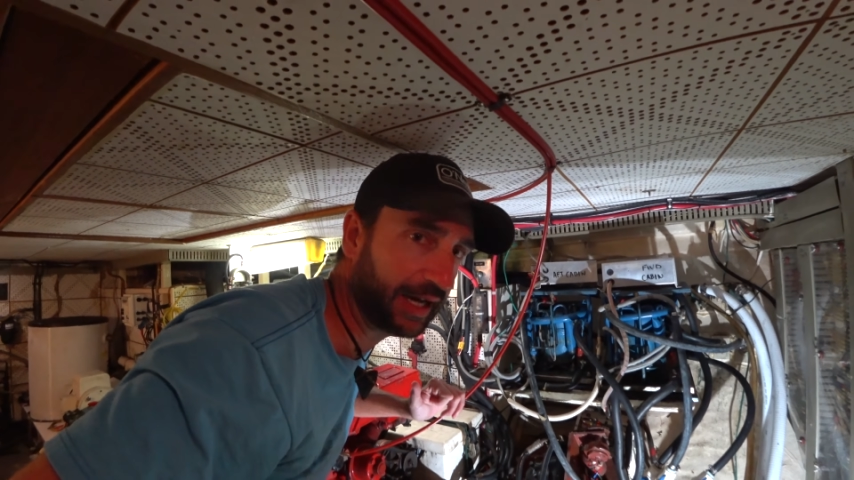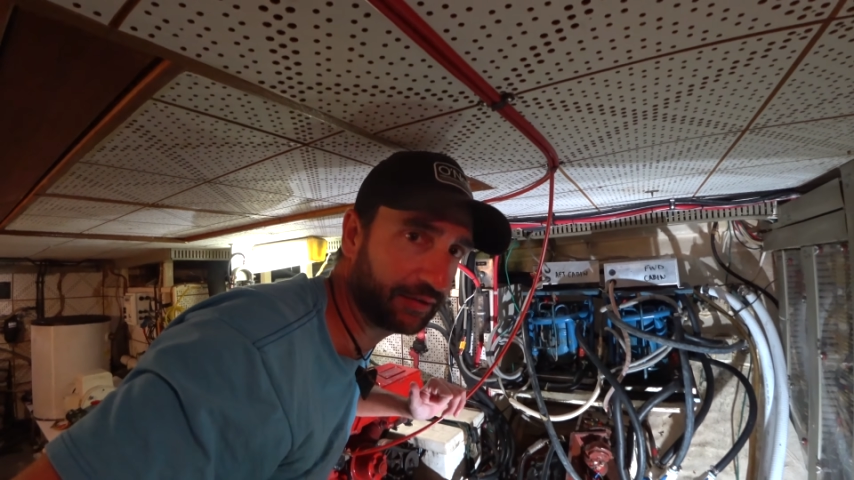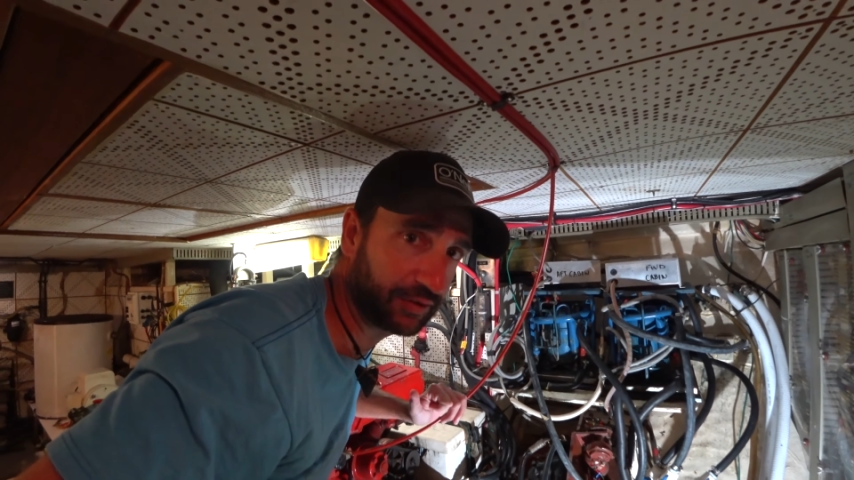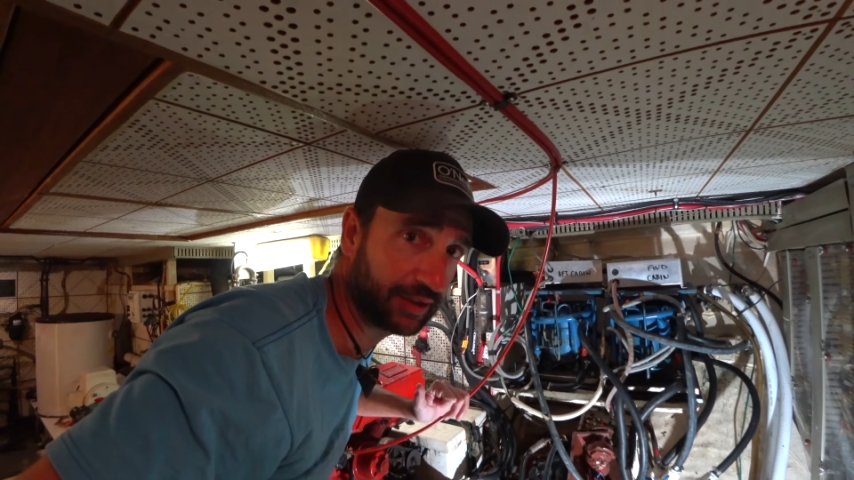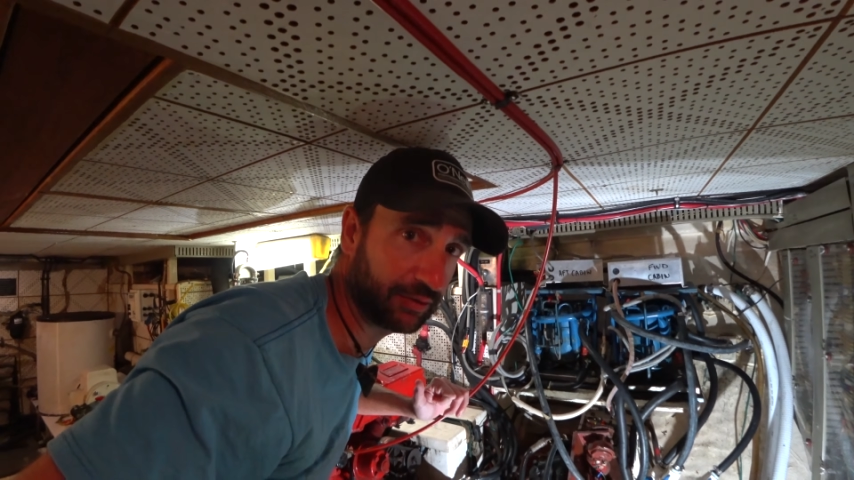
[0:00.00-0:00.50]

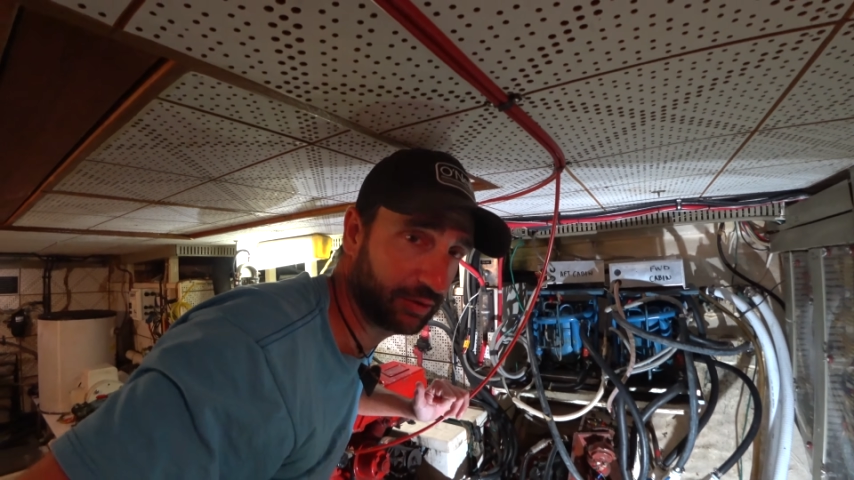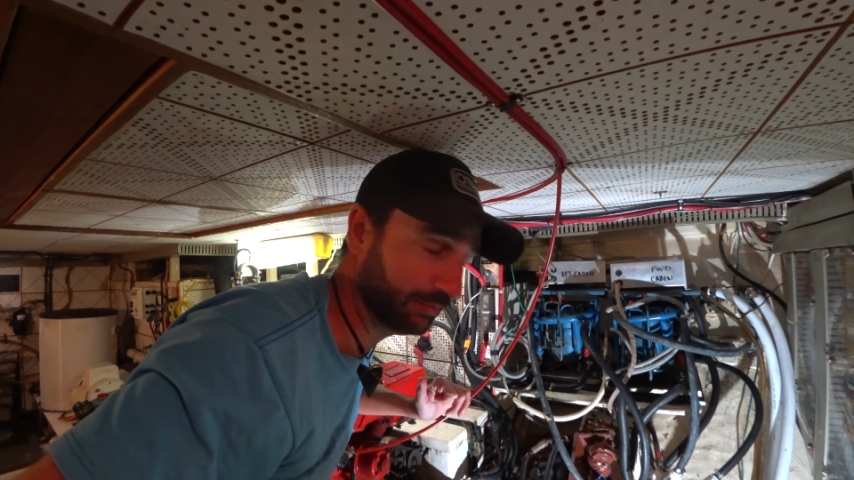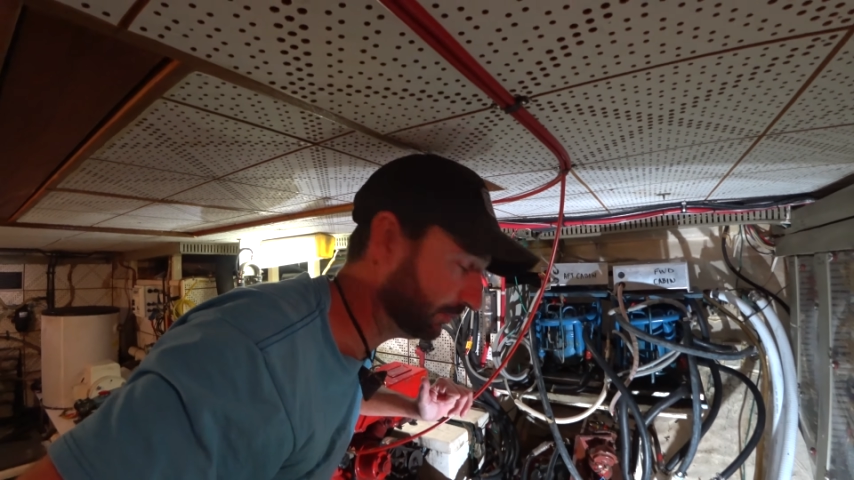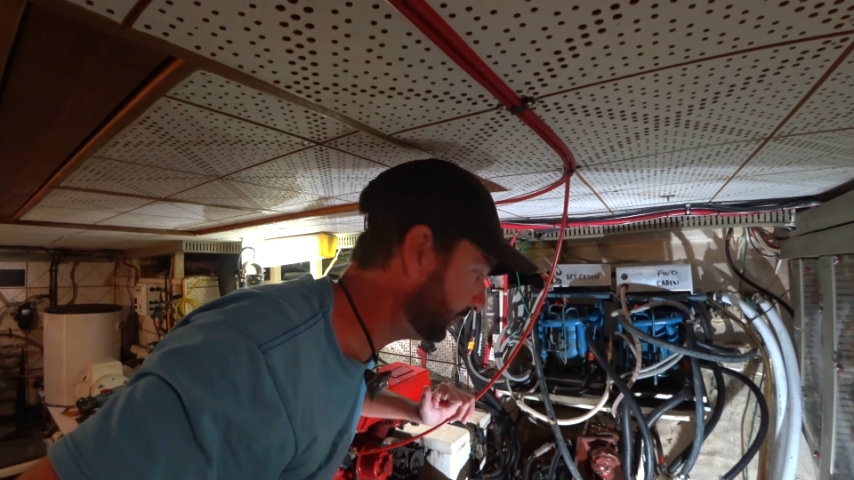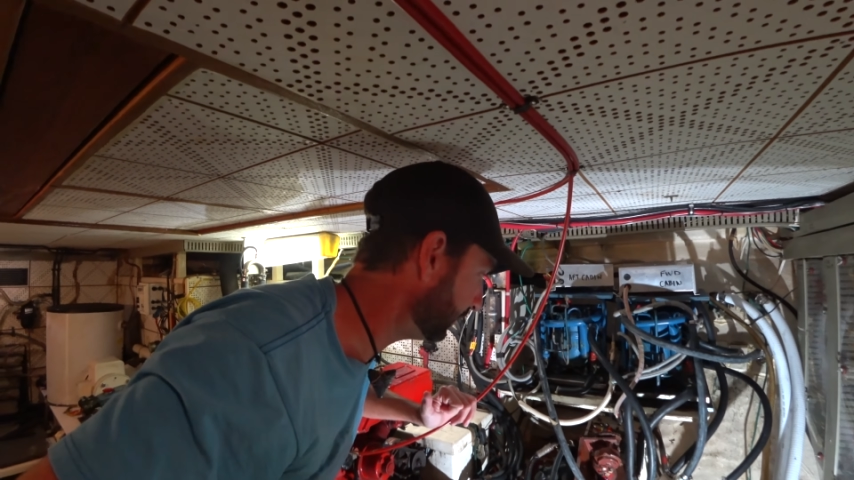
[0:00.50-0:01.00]
aft
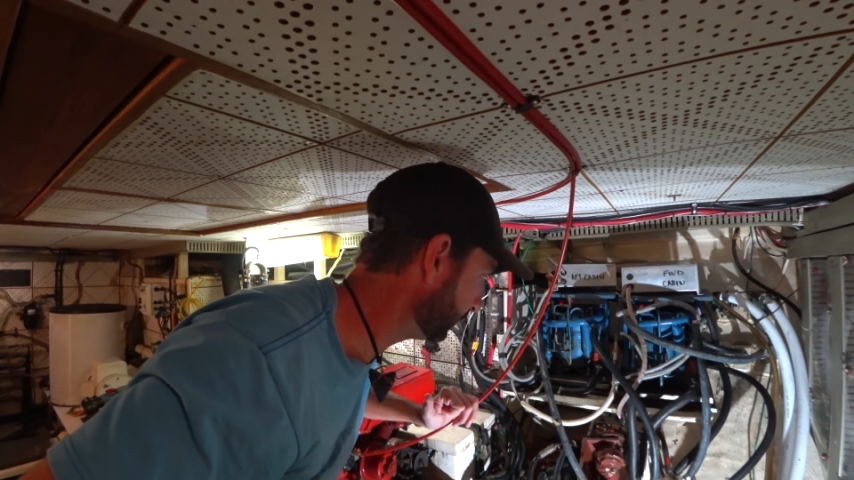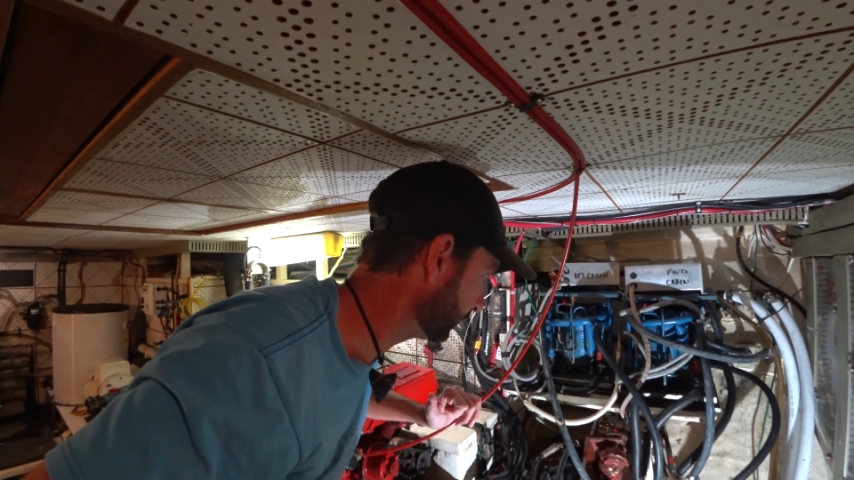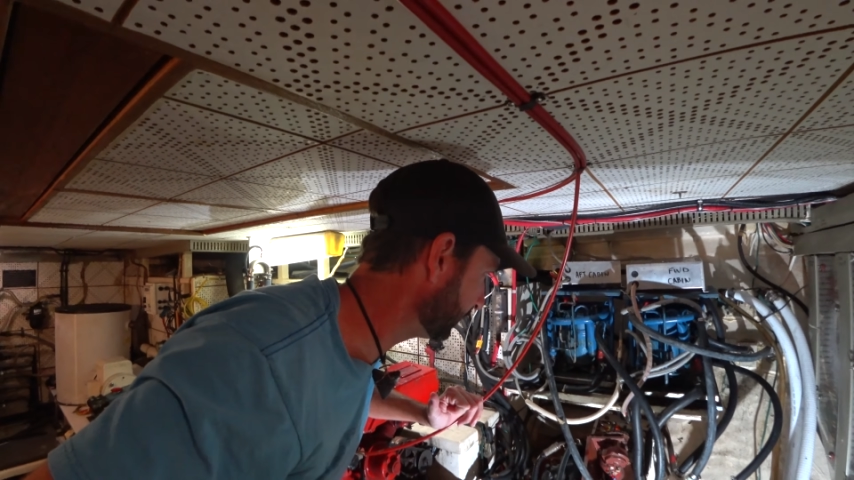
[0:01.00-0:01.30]
stateroom, but we're